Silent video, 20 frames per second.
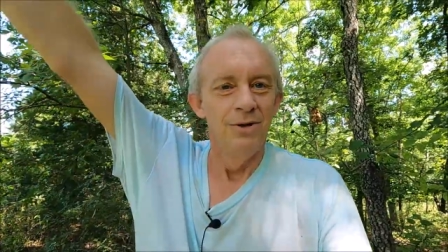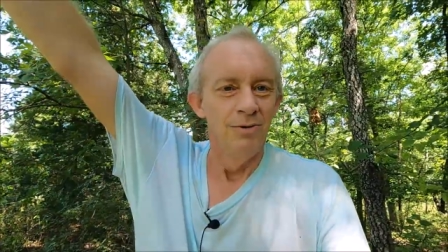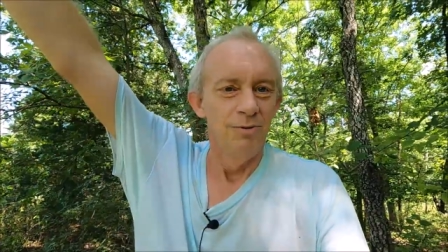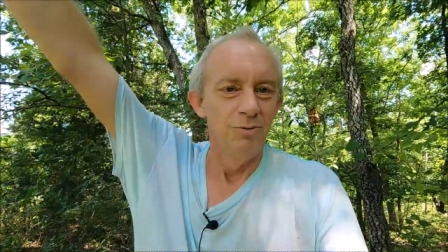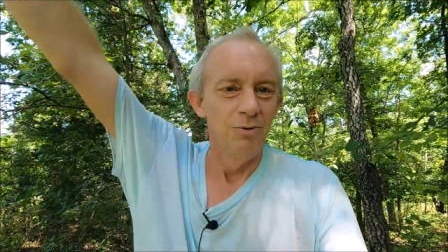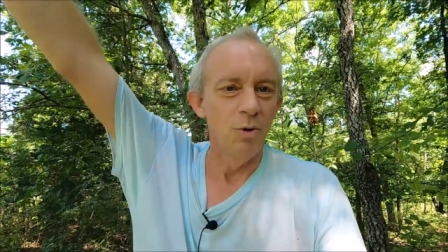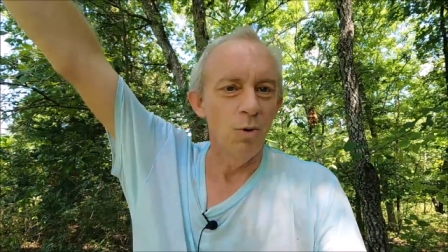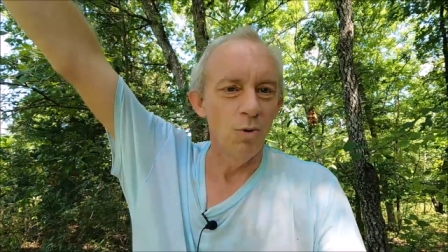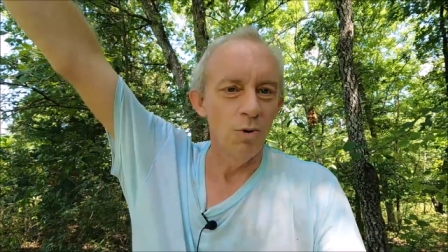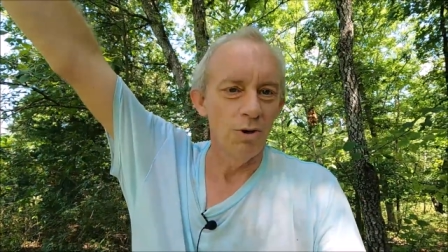
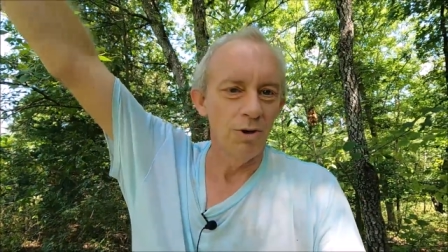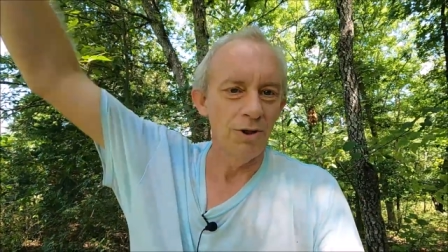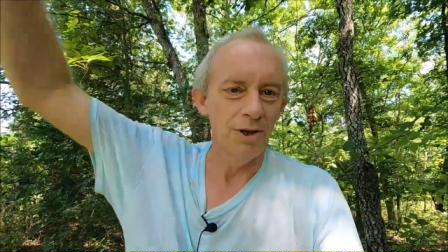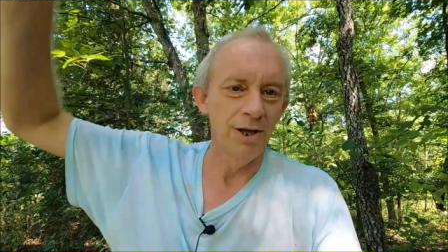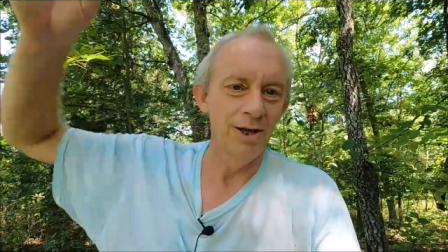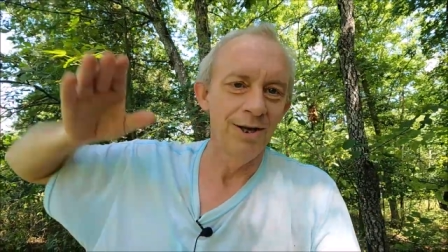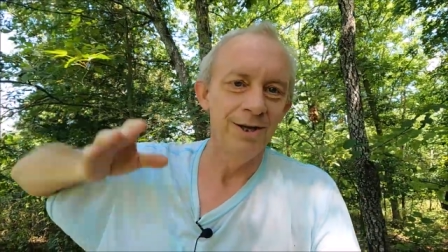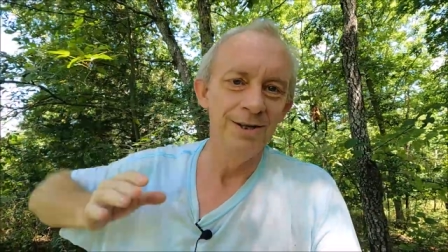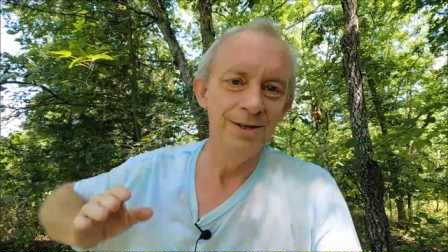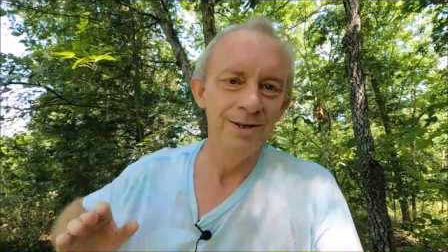
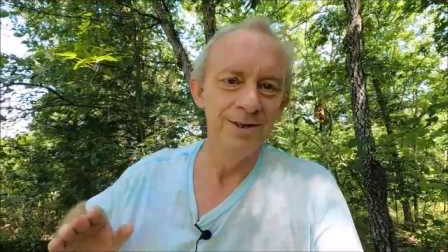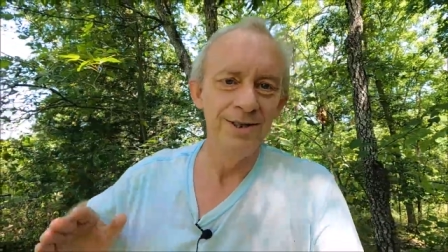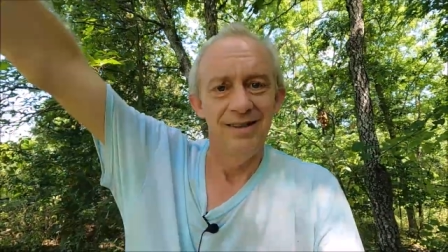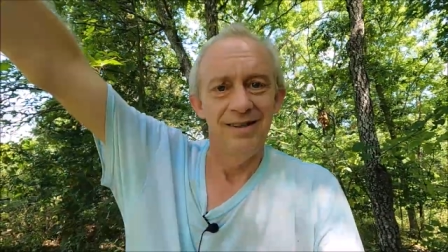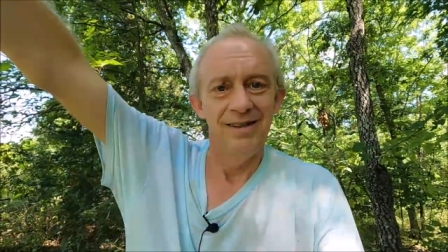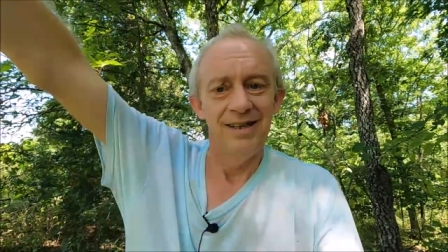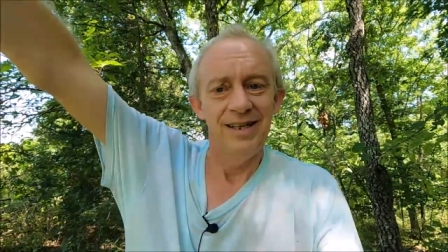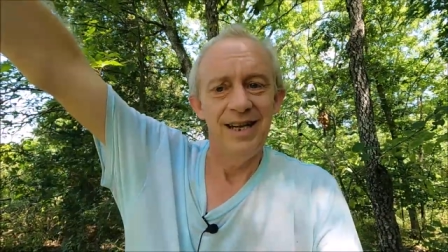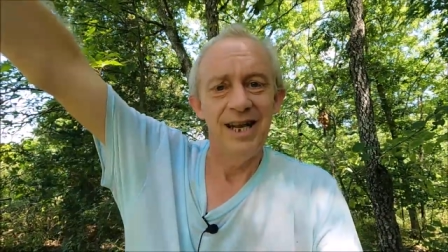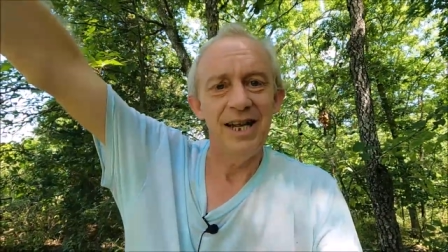
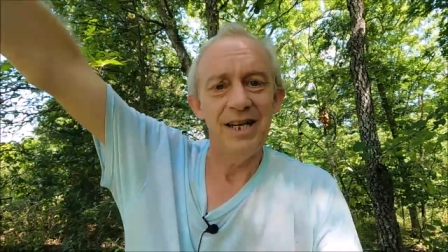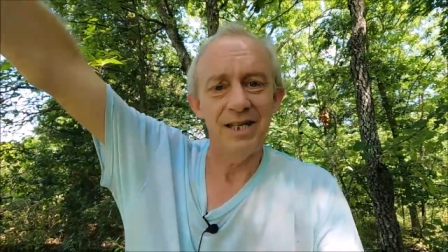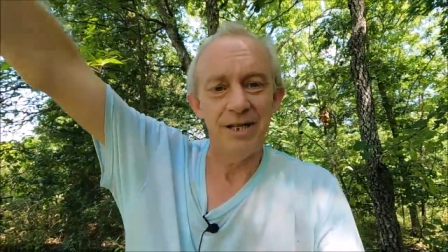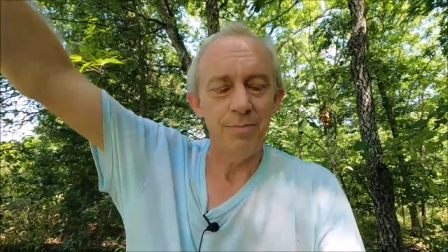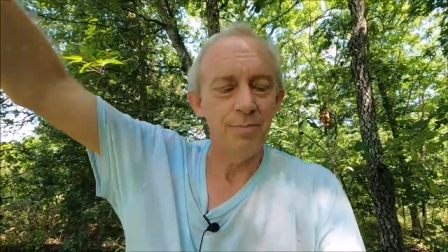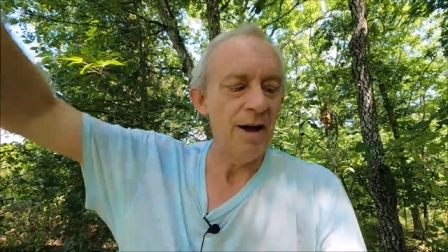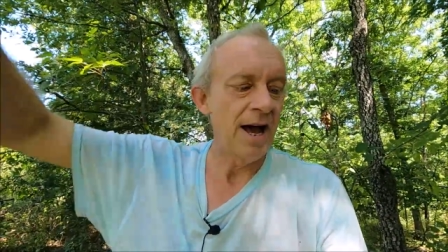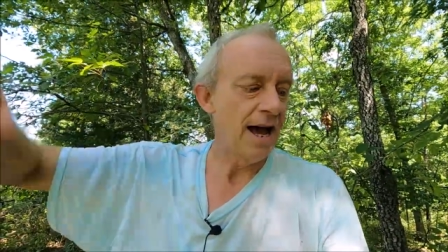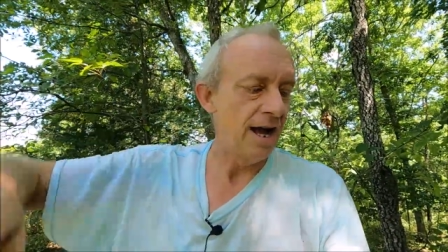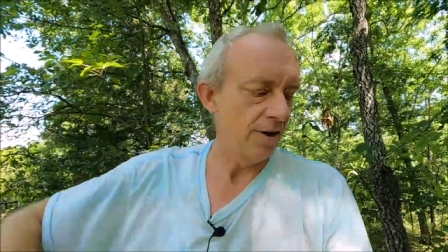
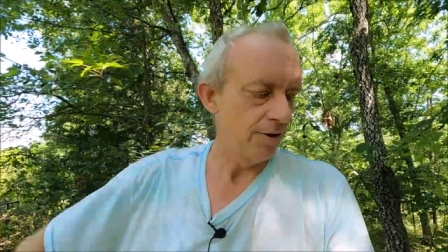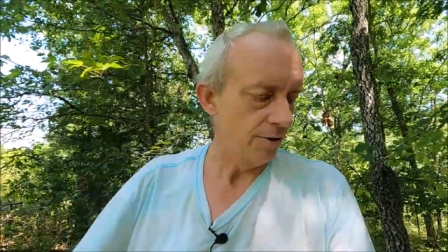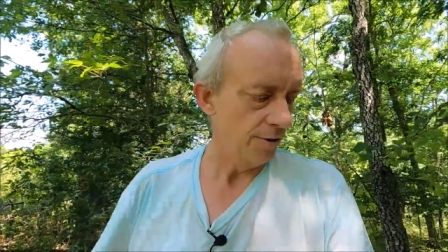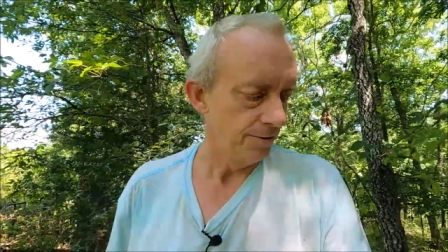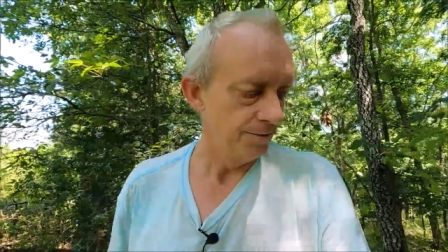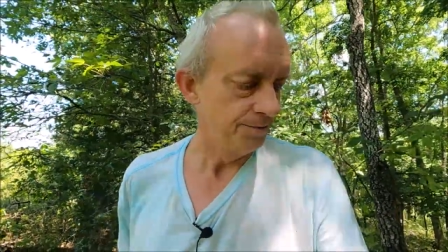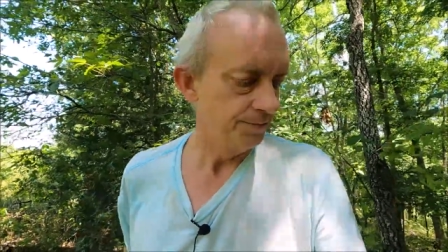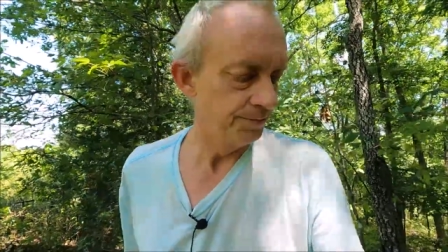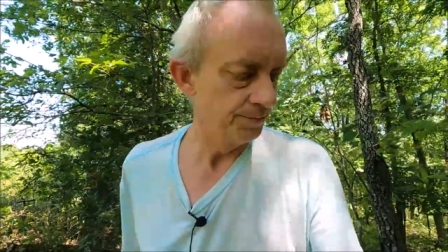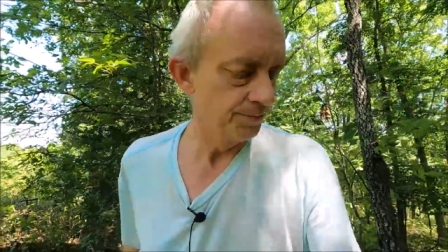northeast pattern